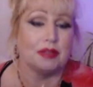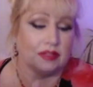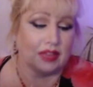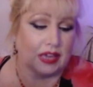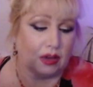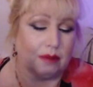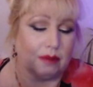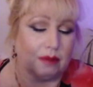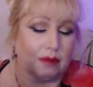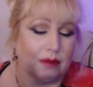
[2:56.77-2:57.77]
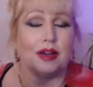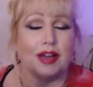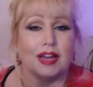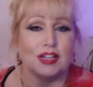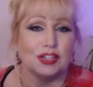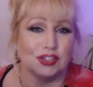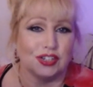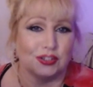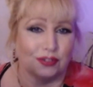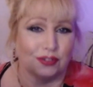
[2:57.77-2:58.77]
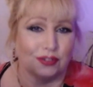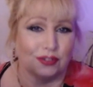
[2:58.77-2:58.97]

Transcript: they go up to $100.